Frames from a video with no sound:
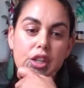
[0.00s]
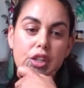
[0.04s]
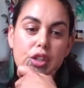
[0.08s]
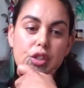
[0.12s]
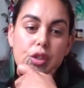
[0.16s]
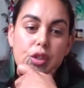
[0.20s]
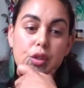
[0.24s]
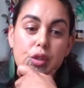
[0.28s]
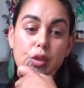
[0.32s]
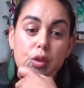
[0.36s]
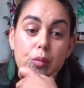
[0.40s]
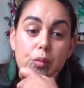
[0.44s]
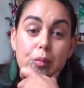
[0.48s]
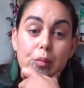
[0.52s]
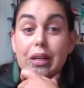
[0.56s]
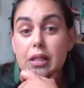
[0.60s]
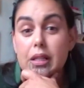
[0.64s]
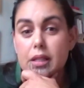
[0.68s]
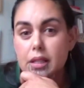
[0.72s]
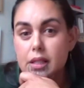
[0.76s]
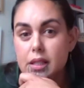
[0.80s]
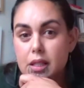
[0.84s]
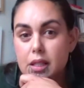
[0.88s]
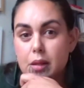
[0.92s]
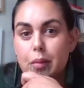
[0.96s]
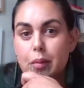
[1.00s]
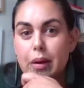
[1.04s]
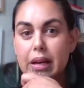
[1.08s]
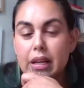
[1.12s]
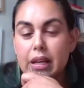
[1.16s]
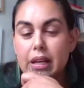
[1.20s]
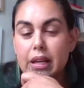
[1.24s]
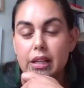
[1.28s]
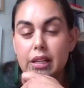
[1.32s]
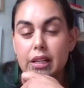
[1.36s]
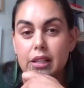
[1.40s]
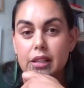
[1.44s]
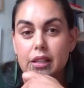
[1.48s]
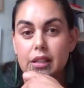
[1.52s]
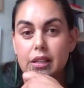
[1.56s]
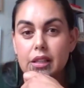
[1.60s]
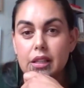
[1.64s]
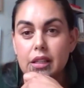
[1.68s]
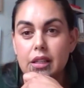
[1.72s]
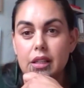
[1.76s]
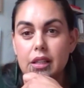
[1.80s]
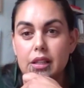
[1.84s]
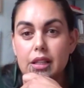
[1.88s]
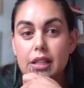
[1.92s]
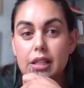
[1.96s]
to participate in
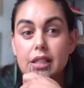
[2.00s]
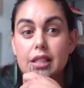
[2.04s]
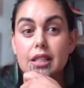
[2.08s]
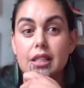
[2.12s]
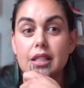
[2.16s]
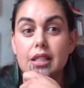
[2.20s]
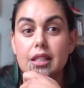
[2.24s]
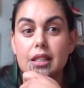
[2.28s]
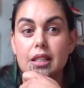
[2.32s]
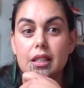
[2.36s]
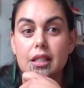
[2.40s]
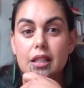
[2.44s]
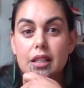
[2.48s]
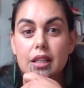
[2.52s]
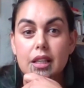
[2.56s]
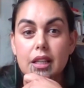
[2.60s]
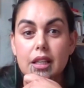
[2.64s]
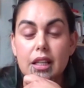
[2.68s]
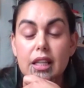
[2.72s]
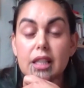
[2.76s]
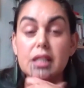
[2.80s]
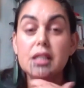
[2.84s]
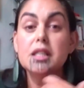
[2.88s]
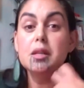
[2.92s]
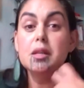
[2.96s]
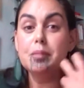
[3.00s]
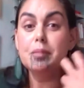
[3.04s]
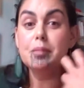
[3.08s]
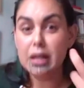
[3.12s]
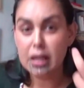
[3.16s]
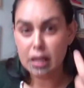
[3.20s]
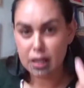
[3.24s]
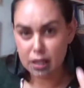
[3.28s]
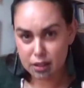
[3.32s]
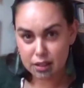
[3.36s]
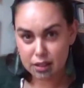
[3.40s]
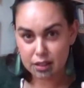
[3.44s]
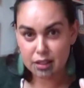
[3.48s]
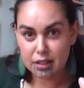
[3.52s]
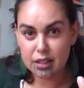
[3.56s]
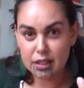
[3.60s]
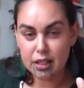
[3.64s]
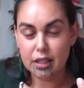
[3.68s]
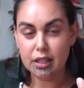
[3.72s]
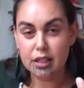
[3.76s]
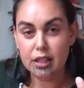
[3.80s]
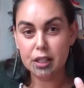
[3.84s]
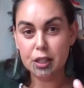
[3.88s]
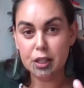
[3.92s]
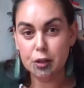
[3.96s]
this intimate
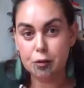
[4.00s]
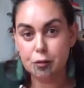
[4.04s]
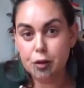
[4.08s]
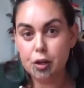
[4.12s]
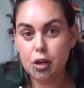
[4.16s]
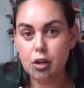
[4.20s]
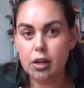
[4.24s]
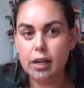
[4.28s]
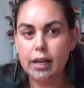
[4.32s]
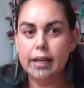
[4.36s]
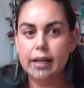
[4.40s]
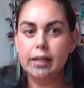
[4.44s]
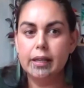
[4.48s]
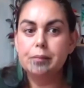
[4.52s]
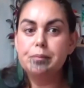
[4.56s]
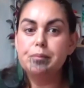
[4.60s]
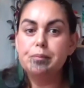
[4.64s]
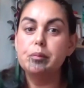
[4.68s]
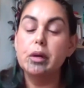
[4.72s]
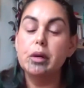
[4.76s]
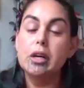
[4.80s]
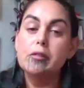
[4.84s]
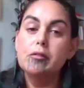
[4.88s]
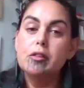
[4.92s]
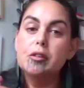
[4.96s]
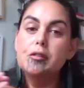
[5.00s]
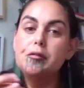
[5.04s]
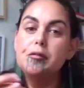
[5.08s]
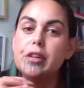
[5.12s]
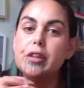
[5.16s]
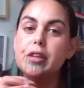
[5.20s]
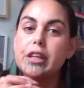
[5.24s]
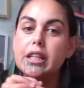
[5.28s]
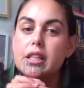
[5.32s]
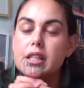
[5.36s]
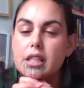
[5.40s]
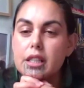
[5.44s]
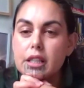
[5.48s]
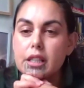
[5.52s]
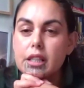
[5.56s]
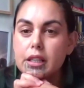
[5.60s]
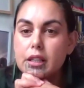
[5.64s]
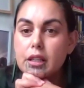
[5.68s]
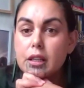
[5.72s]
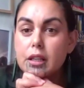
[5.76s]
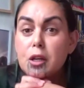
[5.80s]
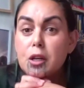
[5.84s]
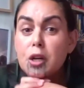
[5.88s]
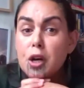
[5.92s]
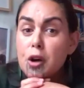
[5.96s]
understanding of kai by
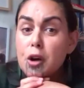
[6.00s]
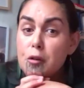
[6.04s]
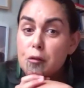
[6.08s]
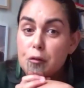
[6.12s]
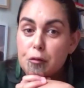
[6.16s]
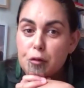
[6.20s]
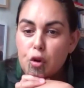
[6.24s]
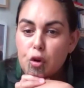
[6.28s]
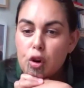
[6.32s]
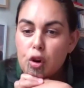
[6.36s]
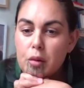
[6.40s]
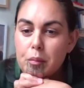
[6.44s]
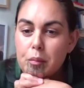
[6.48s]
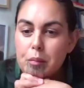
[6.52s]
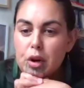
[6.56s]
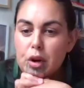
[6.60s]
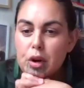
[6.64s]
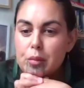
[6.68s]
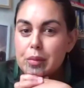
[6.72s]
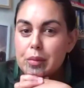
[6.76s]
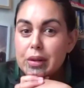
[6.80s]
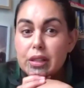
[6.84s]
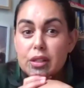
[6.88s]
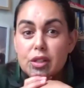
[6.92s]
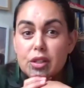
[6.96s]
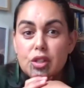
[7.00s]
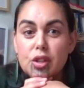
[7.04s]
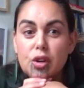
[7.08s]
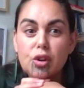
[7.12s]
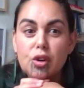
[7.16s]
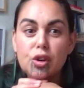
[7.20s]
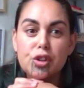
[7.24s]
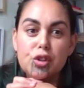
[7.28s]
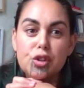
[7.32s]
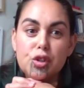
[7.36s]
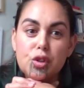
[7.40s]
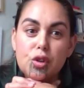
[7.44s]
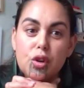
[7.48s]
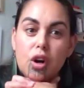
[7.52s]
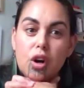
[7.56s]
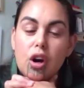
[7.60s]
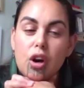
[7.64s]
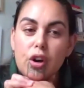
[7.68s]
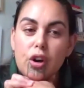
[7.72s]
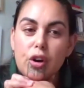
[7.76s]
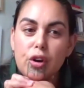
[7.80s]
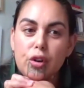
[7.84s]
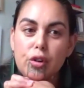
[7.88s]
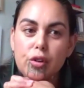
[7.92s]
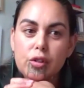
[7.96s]
reflecting for a moment on your
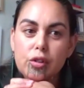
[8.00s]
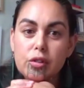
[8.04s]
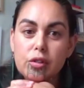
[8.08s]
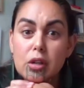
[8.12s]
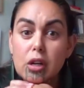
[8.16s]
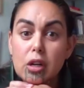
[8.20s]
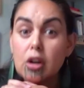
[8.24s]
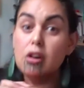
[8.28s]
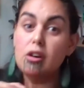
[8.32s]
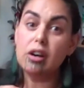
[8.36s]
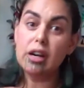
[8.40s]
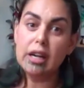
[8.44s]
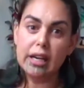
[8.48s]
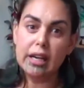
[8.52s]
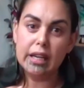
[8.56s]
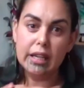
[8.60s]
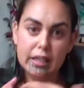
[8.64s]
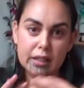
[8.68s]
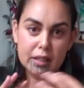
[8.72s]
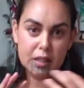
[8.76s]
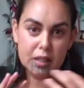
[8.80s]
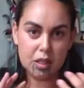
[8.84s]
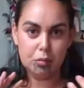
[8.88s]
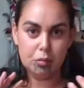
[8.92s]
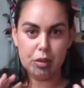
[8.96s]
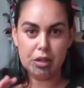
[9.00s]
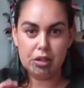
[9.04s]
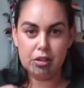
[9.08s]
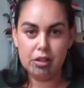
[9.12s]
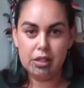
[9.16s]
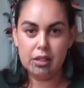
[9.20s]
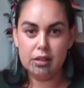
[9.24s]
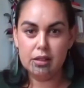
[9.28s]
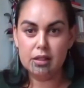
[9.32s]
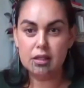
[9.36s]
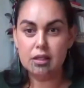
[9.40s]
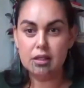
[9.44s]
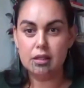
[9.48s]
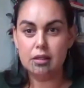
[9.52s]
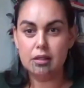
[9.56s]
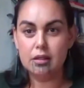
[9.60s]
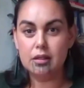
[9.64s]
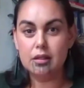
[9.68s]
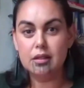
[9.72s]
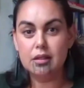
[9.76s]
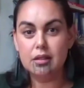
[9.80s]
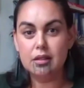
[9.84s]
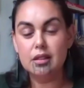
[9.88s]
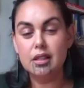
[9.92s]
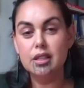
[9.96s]
own clay
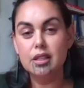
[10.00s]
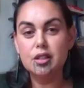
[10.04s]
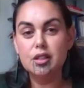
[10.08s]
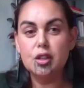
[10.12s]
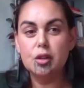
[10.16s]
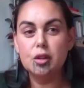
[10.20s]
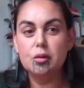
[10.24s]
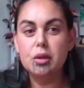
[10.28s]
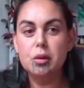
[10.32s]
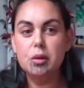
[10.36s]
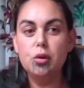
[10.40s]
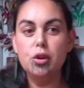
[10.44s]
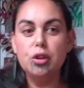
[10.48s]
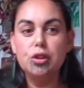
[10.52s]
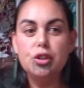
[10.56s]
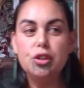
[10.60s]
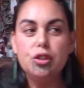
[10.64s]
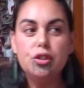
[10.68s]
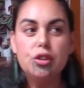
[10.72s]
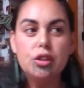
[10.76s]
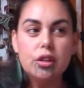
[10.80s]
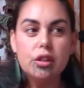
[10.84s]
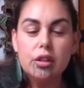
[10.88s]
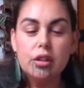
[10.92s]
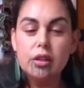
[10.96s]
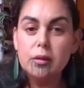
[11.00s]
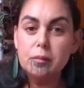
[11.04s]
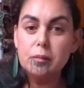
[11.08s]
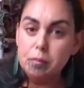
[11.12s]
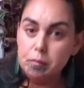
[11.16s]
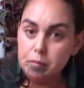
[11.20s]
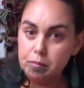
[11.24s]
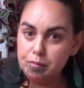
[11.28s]
experiences. And so we want you to